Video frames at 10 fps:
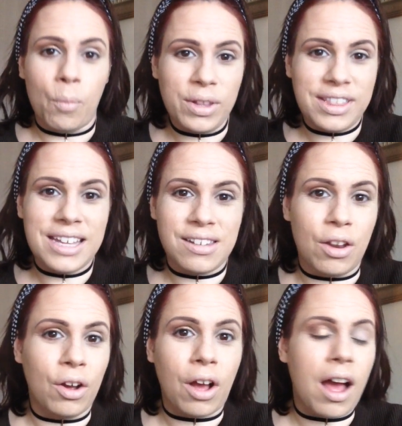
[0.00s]
With this
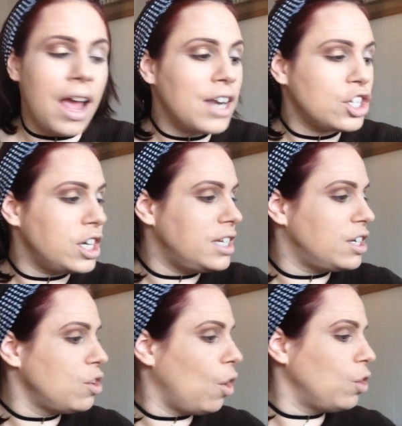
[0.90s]
look, I actually
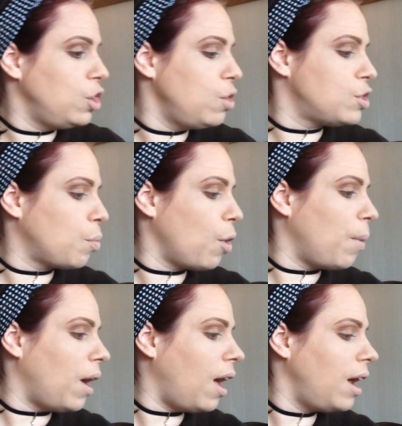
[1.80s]
did not use a
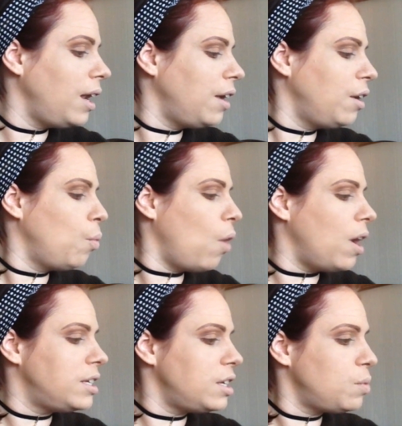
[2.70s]
proper eyeliner. What I
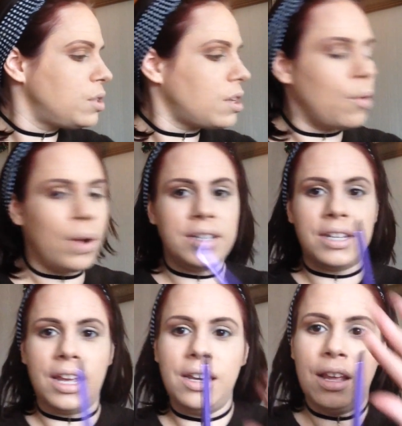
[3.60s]
did was I went
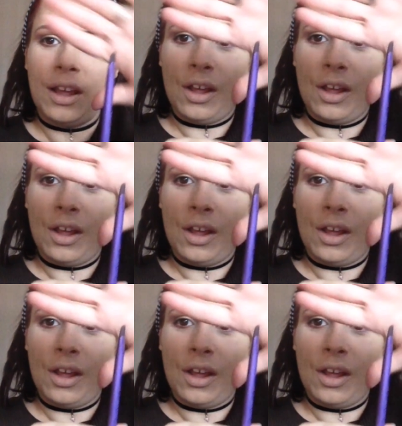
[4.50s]
in